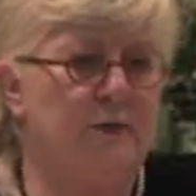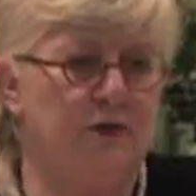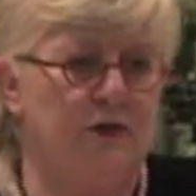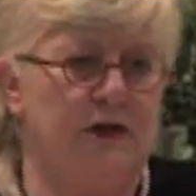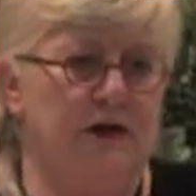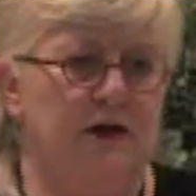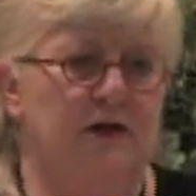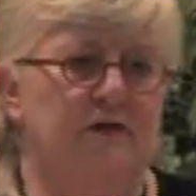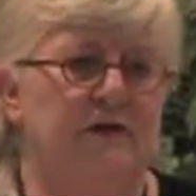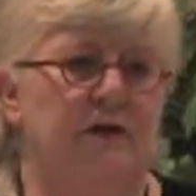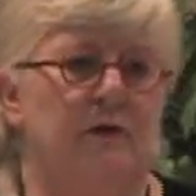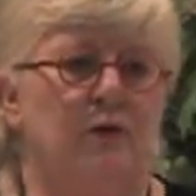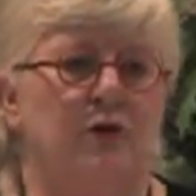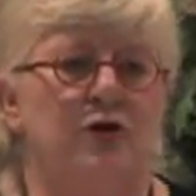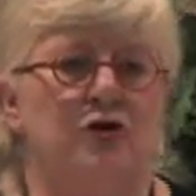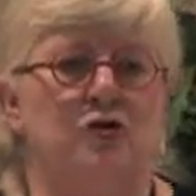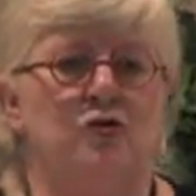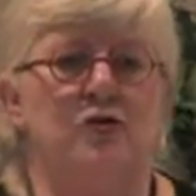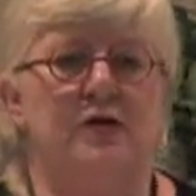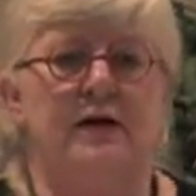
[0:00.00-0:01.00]
believe that
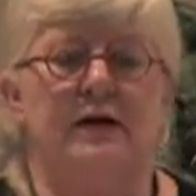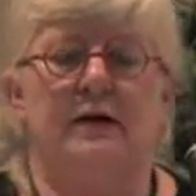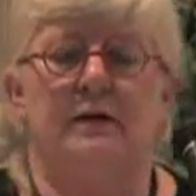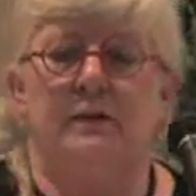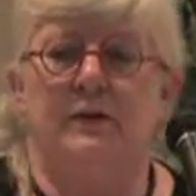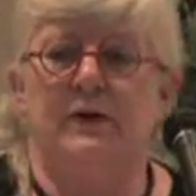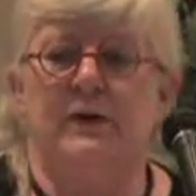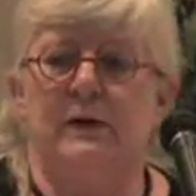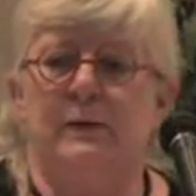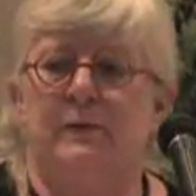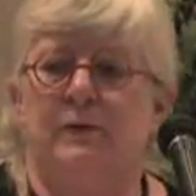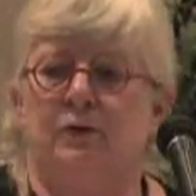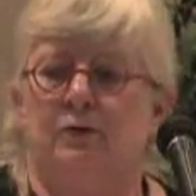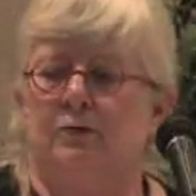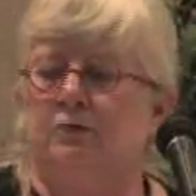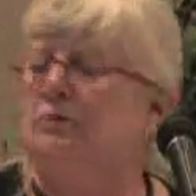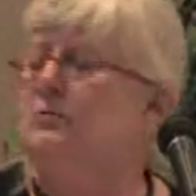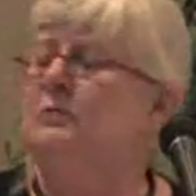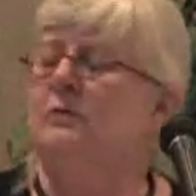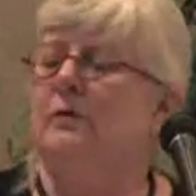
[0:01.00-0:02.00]
when you get
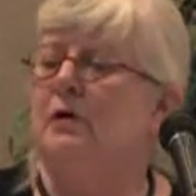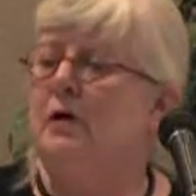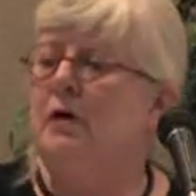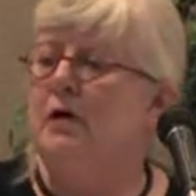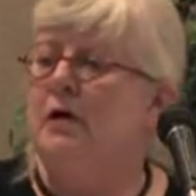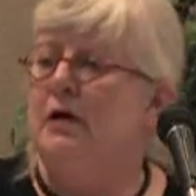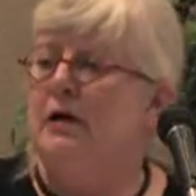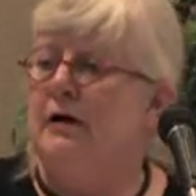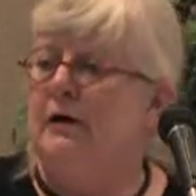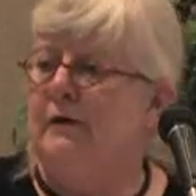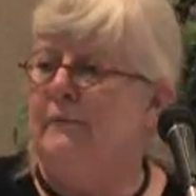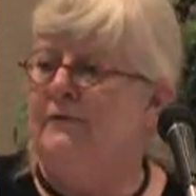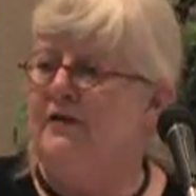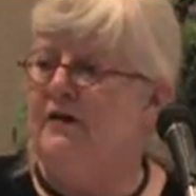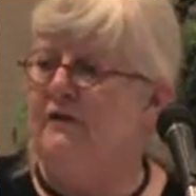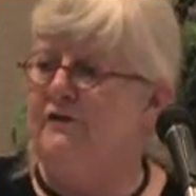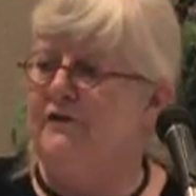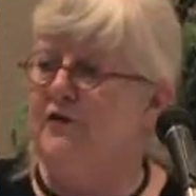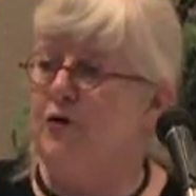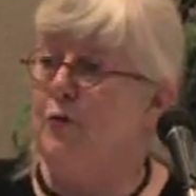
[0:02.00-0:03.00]
people
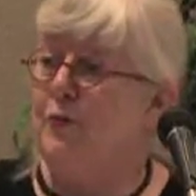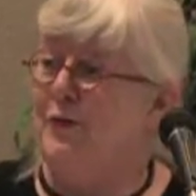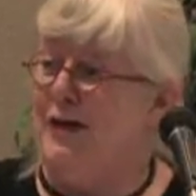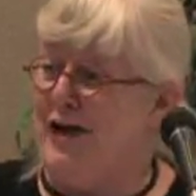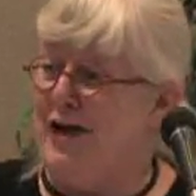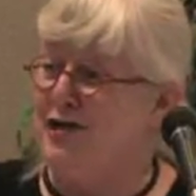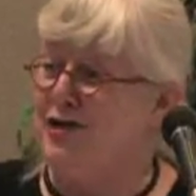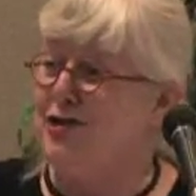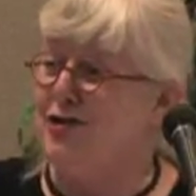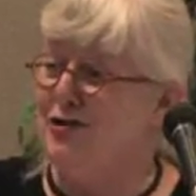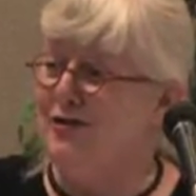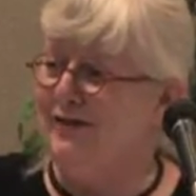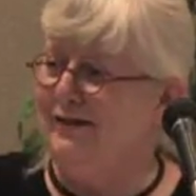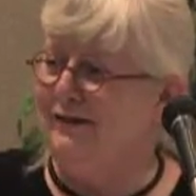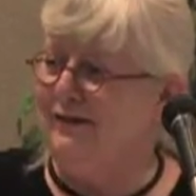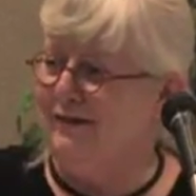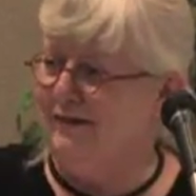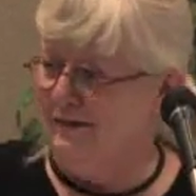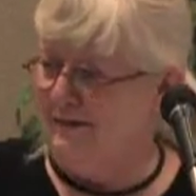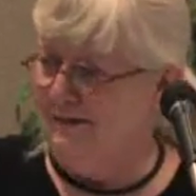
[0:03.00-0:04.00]
that feel
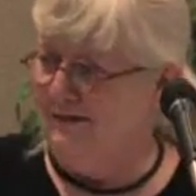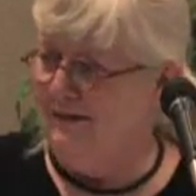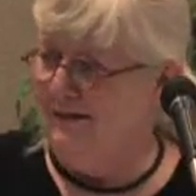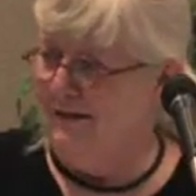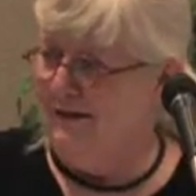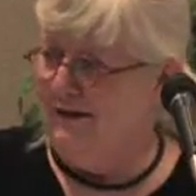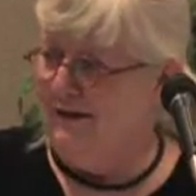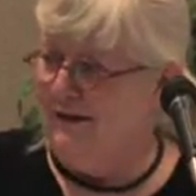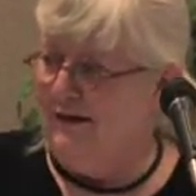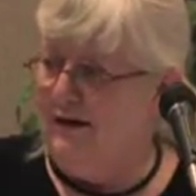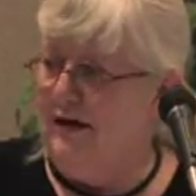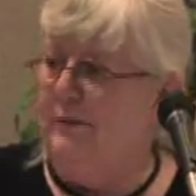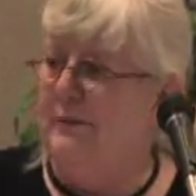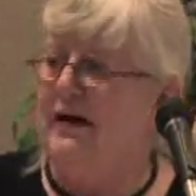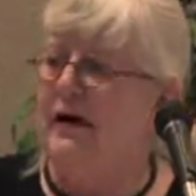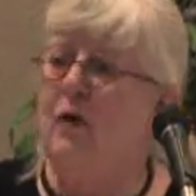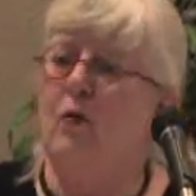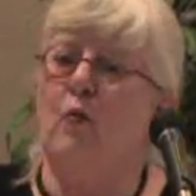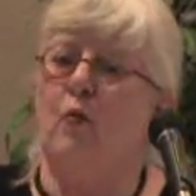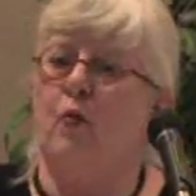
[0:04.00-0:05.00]
passionate
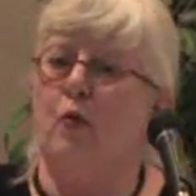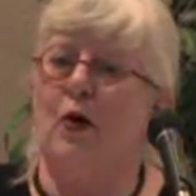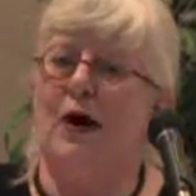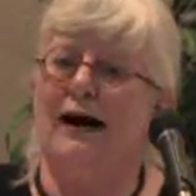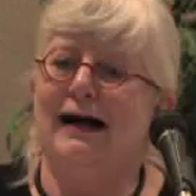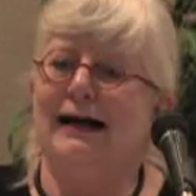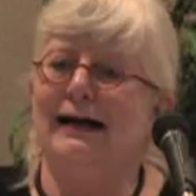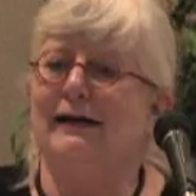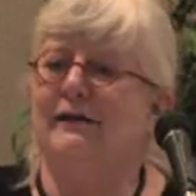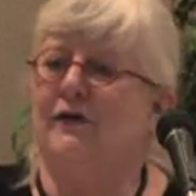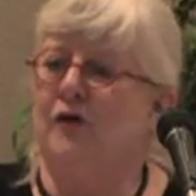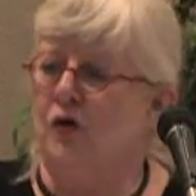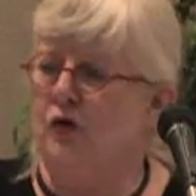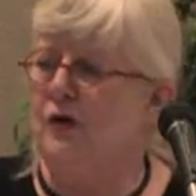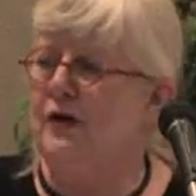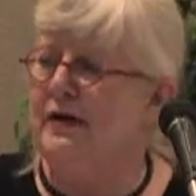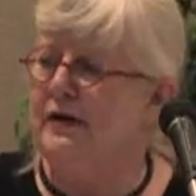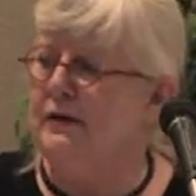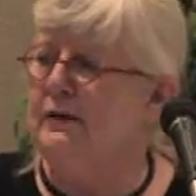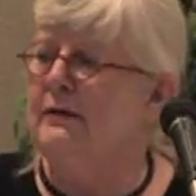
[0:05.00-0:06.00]
about why
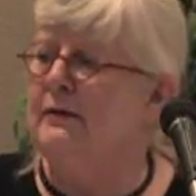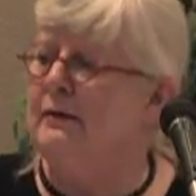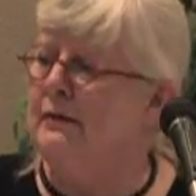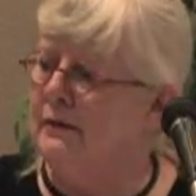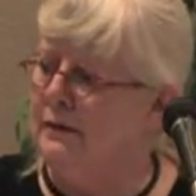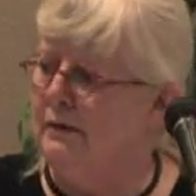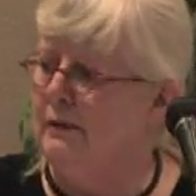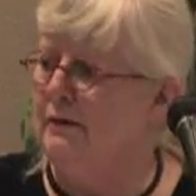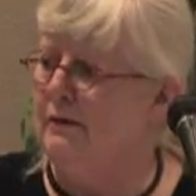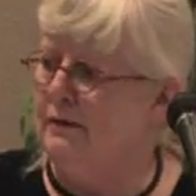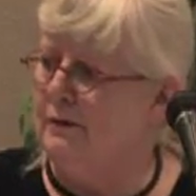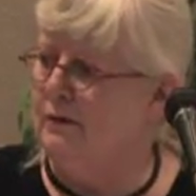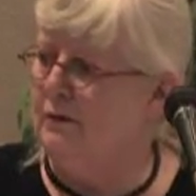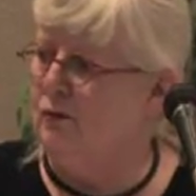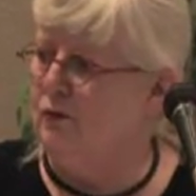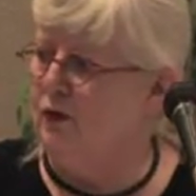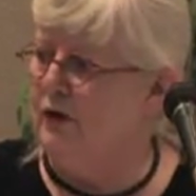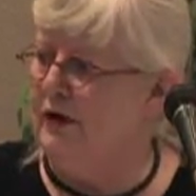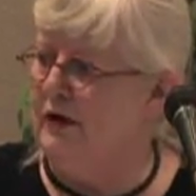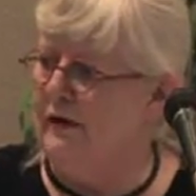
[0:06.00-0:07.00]
they're in
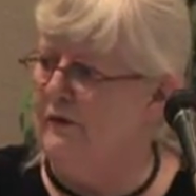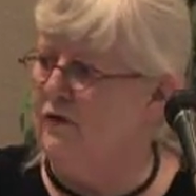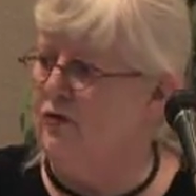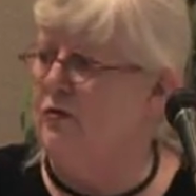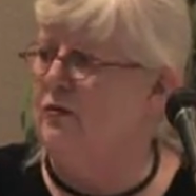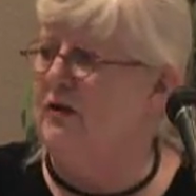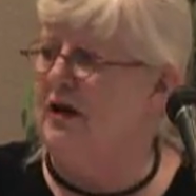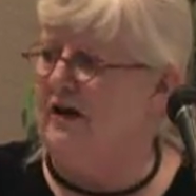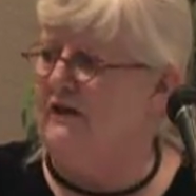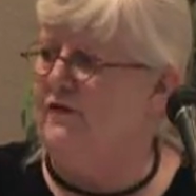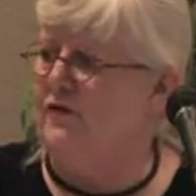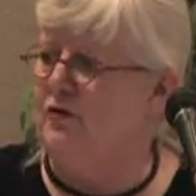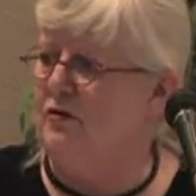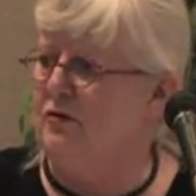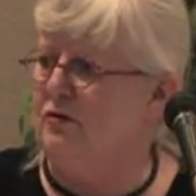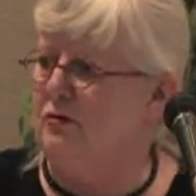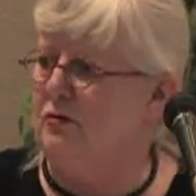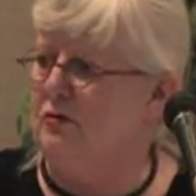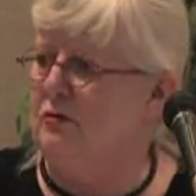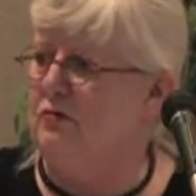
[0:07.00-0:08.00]
whatever
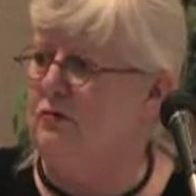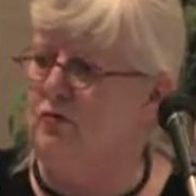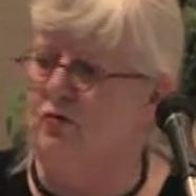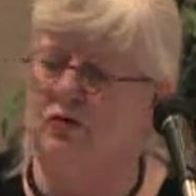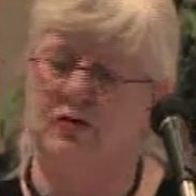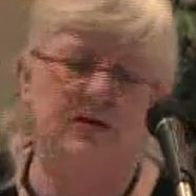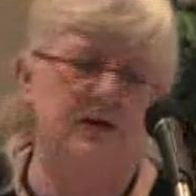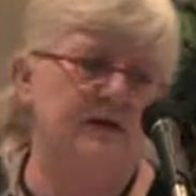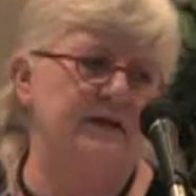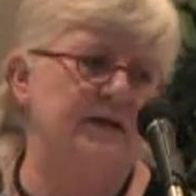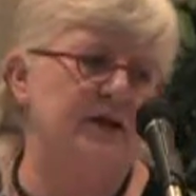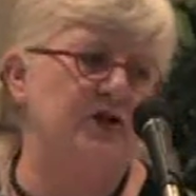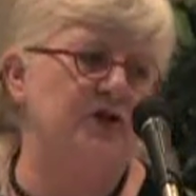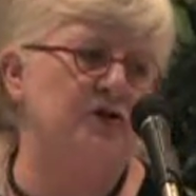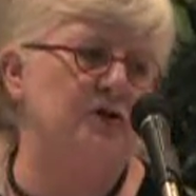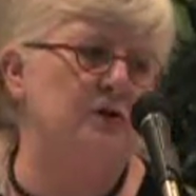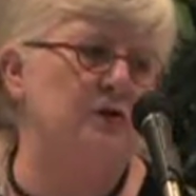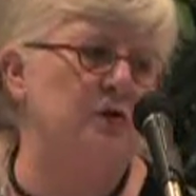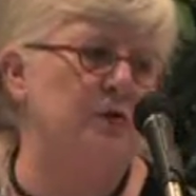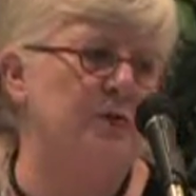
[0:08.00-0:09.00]
effort or
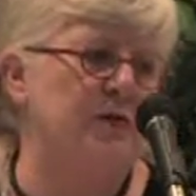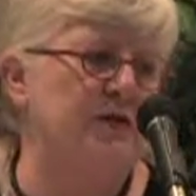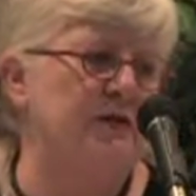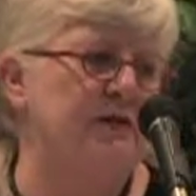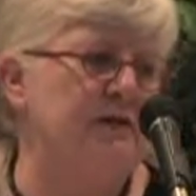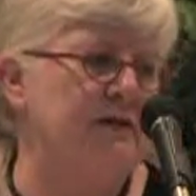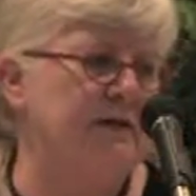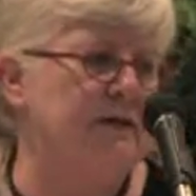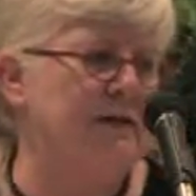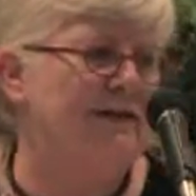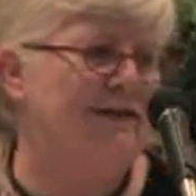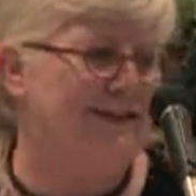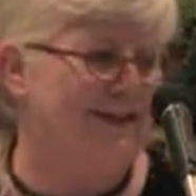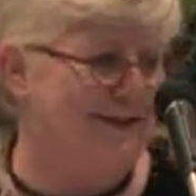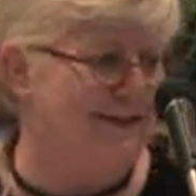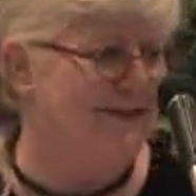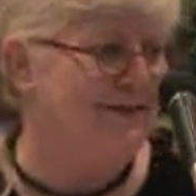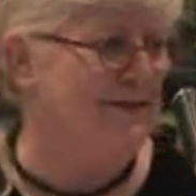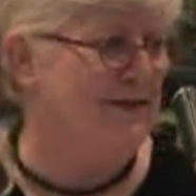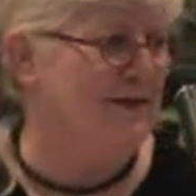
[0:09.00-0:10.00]
organization or business it
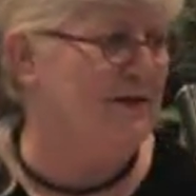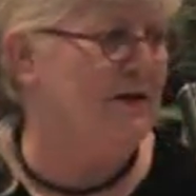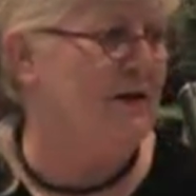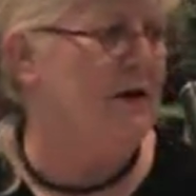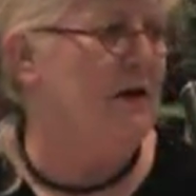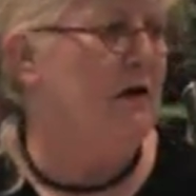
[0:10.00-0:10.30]
is,